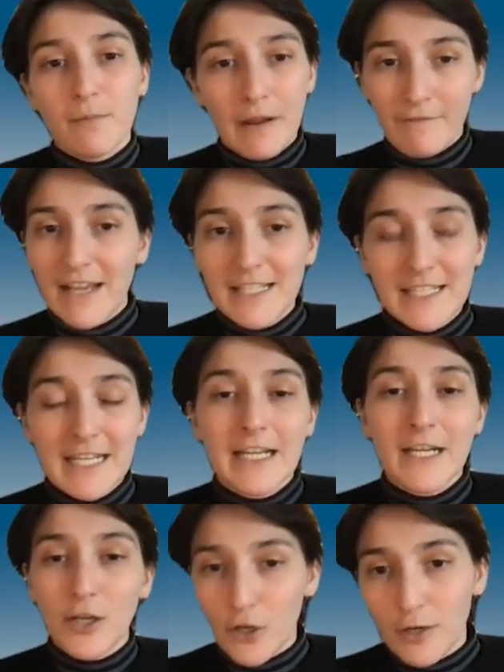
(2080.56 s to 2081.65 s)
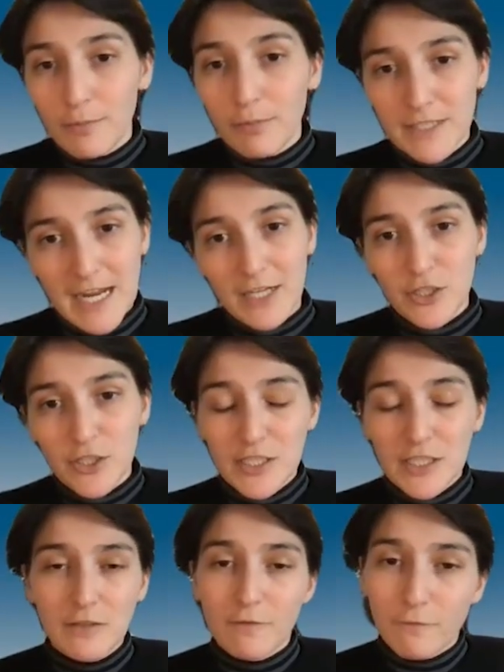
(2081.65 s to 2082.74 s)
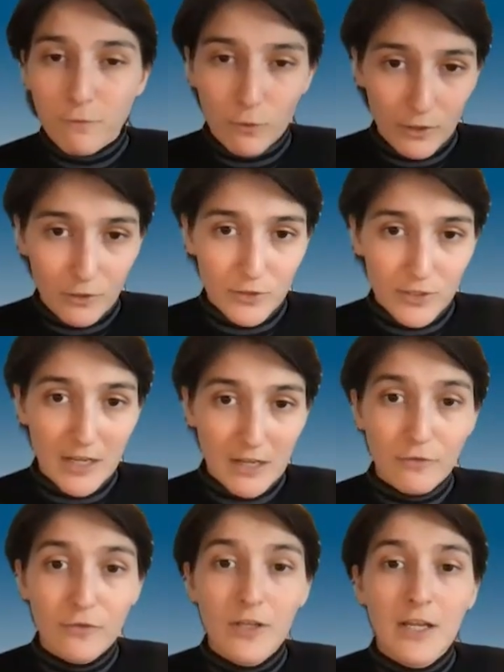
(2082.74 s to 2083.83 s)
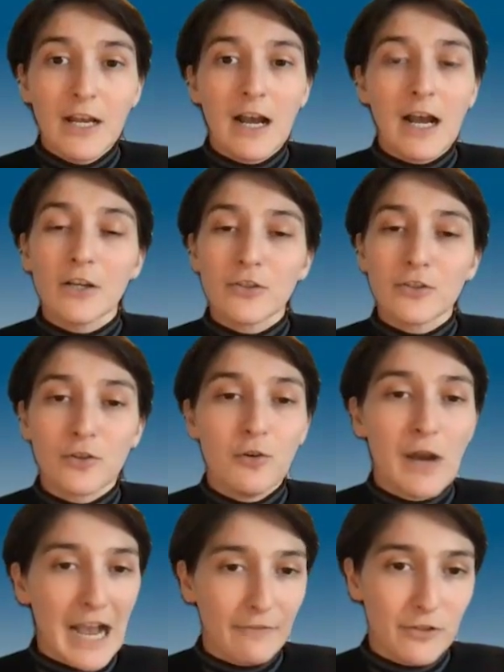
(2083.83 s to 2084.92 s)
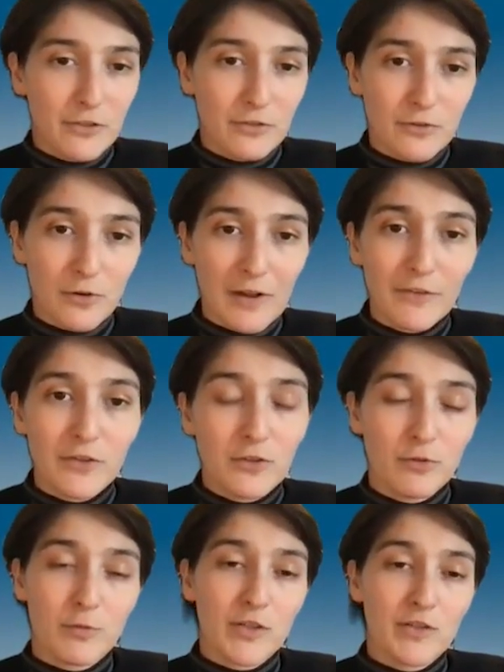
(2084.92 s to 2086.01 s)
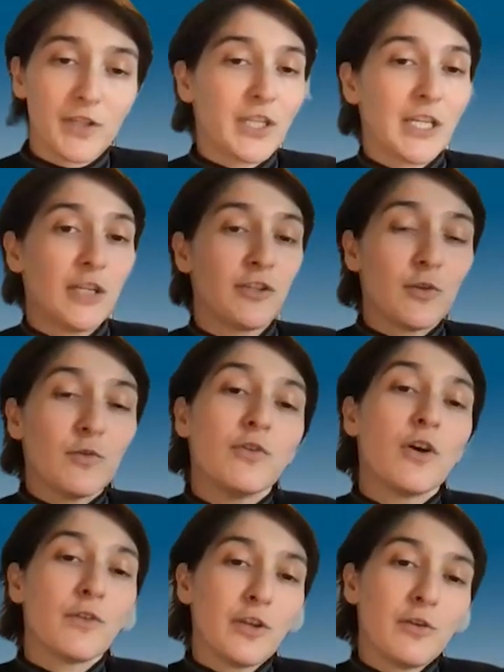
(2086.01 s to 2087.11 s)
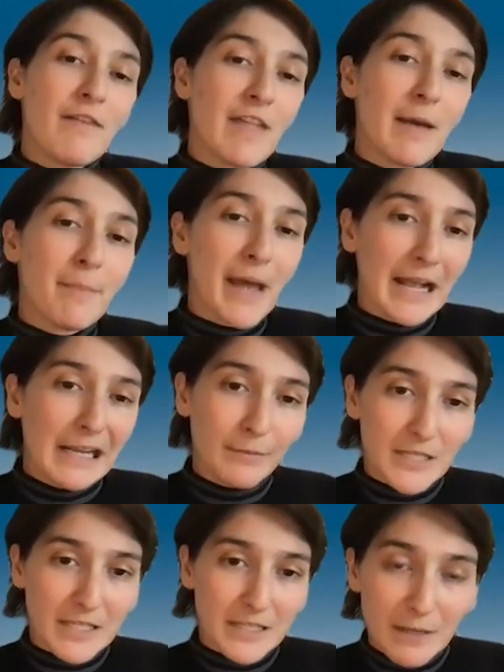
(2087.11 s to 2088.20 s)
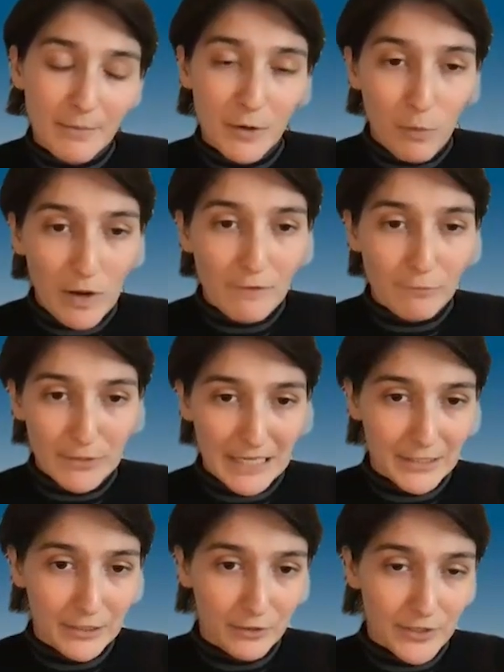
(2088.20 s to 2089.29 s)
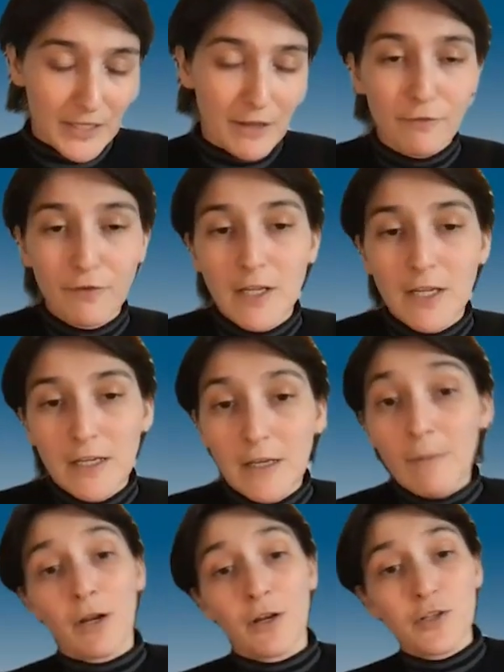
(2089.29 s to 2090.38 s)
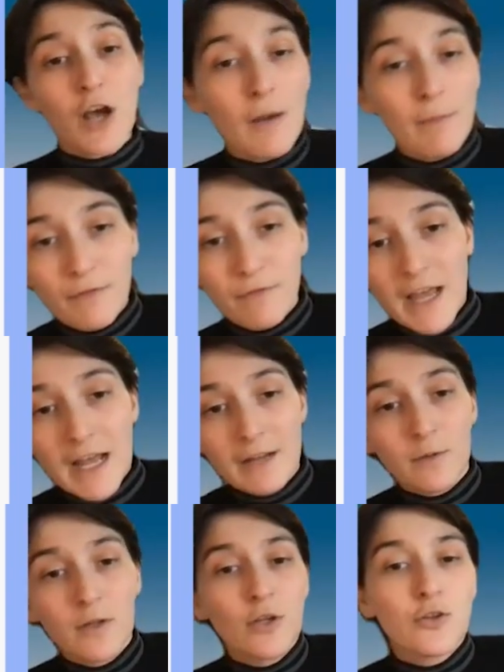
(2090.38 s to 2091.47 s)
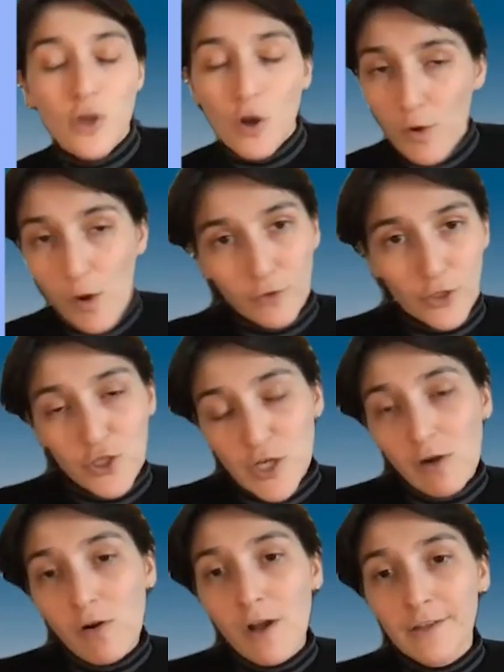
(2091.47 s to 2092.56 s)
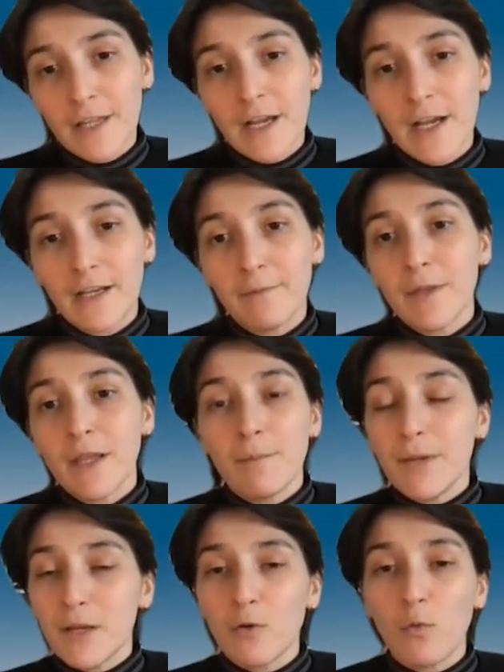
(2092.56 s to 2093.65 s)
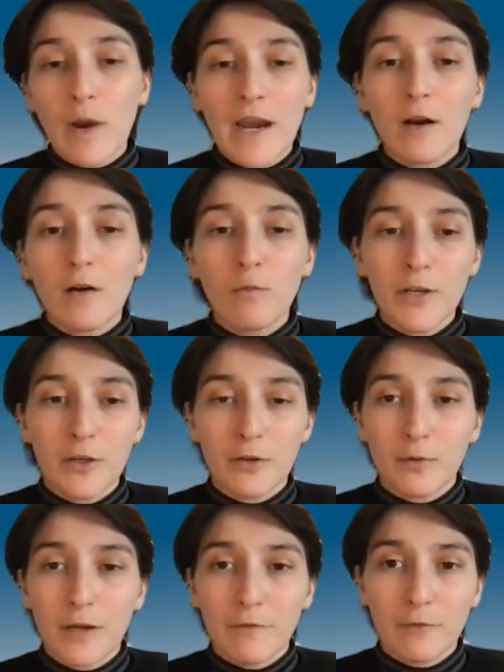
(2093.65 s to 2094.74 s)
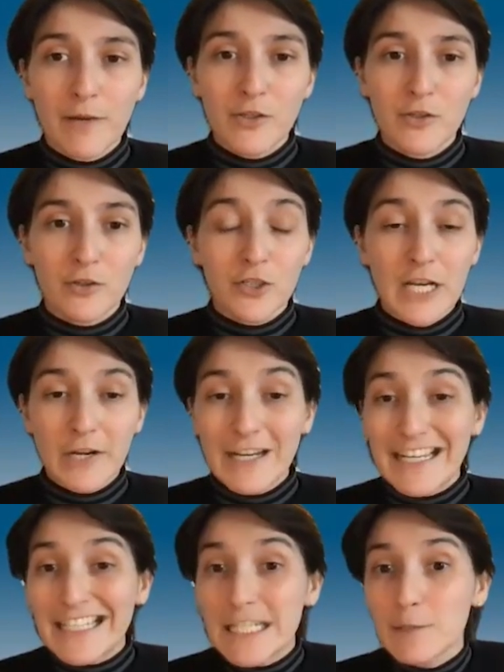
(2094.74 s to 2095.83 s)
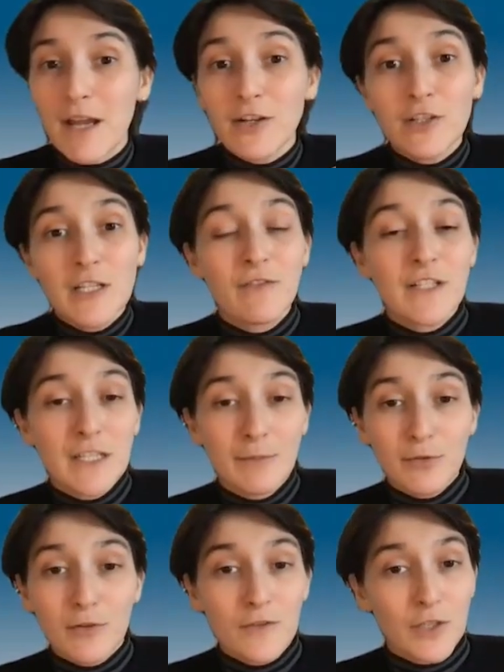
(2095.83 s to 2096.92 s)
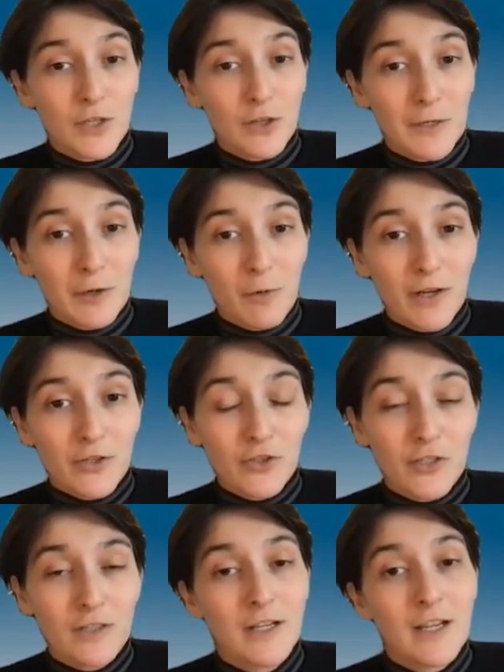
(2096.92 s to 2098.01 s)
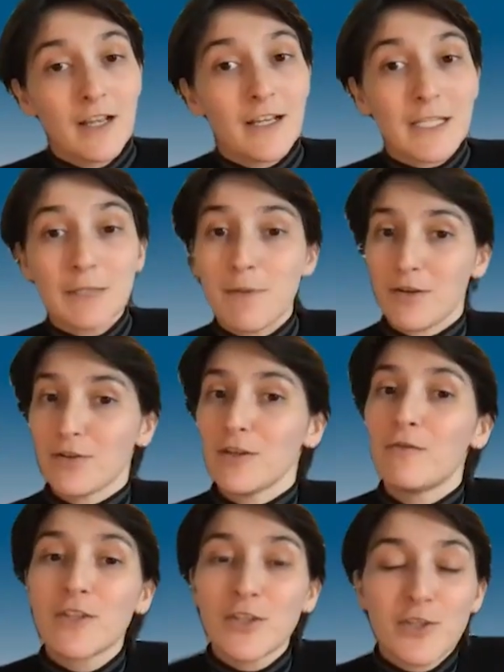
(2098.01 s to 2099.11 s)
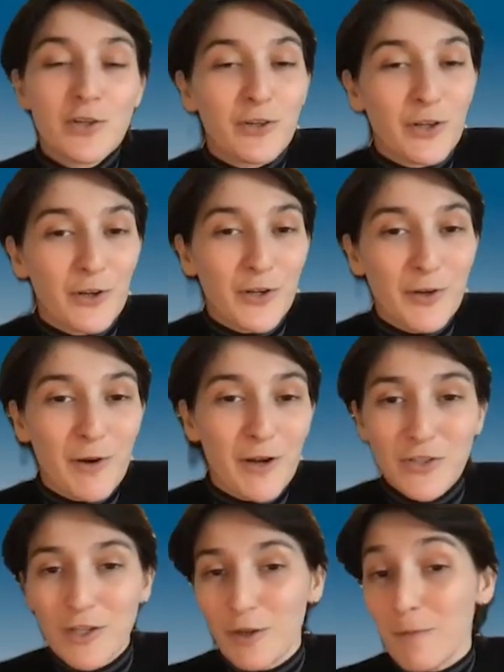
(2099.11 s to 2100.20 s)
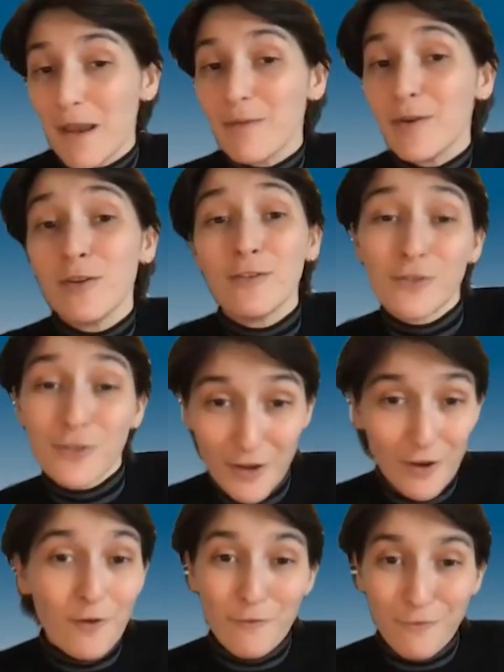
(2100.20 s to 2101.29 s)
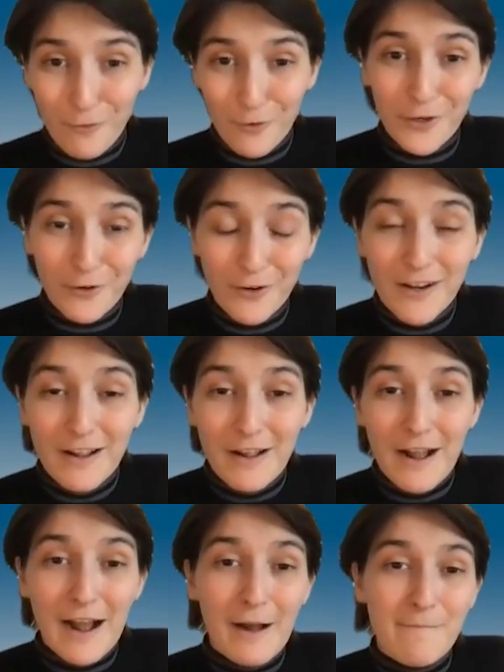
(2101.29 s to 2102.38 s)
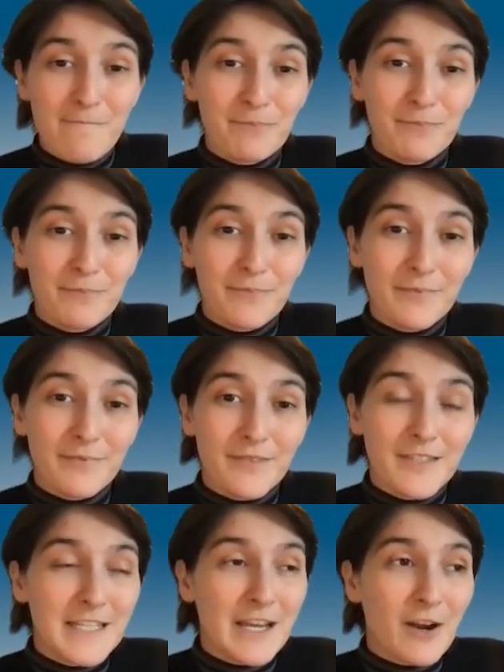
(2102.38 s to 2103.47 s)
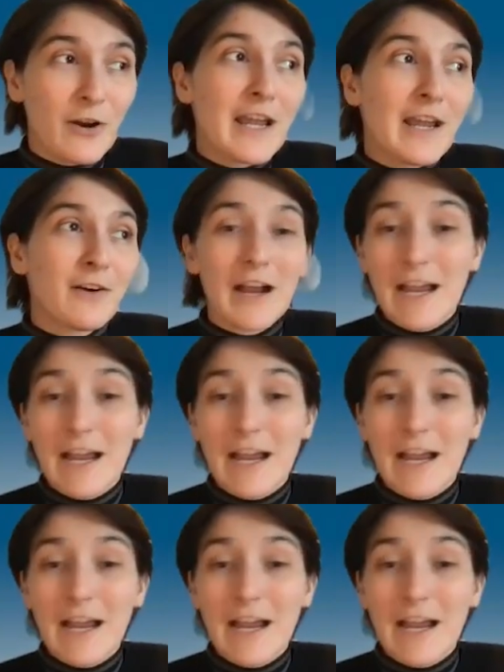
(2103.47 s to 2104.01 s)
Investing in a good protection system for yourself So you don't have to do as much of the thinking. So you know that you have that backup system and a way of protecting yourself. But on top of that, don't overshare online. Be aware of what information you're sharing, especially if it's some sort of security question, especially if it's a security question that you maybe use for your CRA or